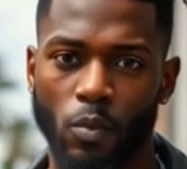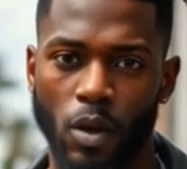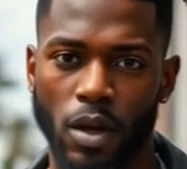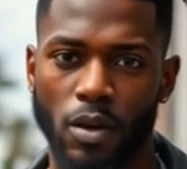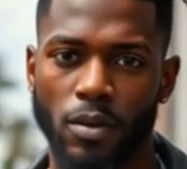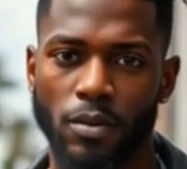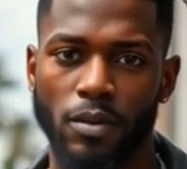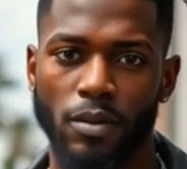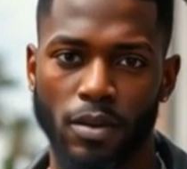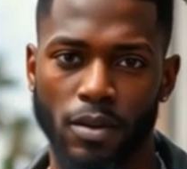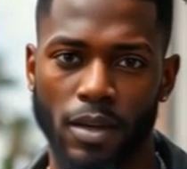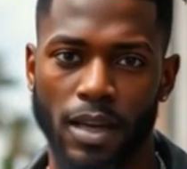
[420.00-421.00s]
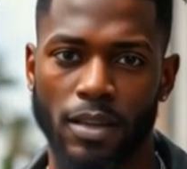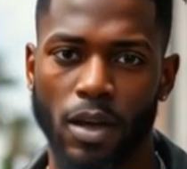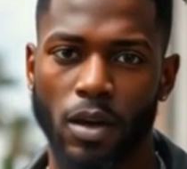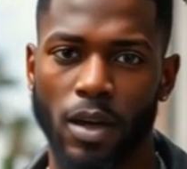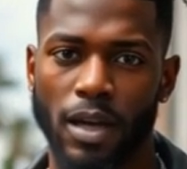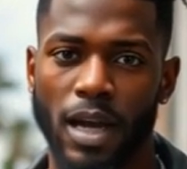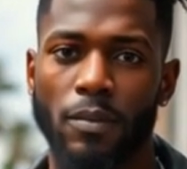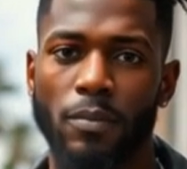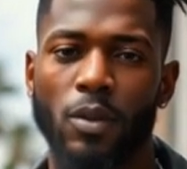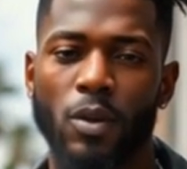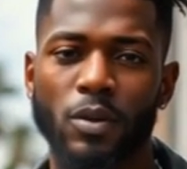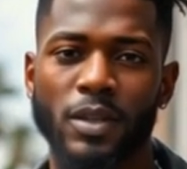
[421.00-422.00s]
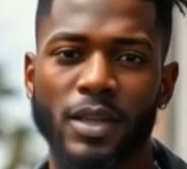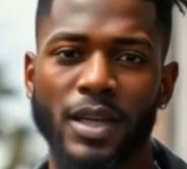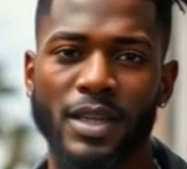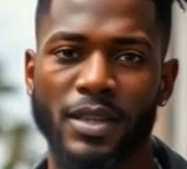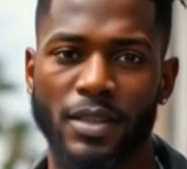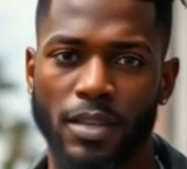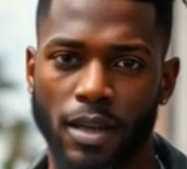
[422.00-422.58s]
Well, that's all I got for you today.